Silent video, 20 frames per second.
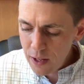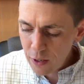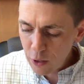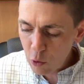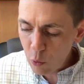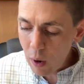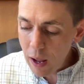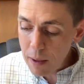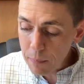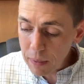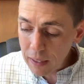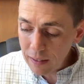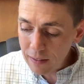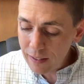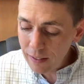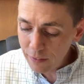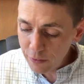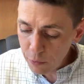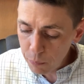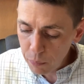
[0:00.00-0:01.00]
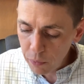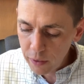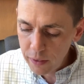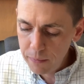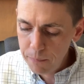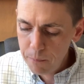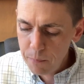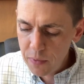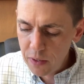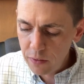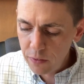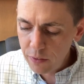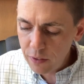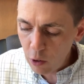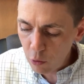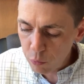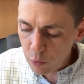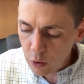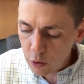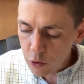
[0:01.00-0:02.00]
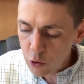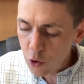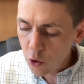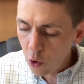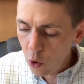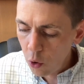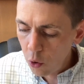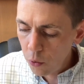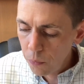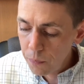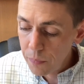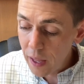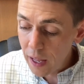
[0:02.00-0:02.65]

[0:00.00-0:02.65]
Grant me discipline, self control,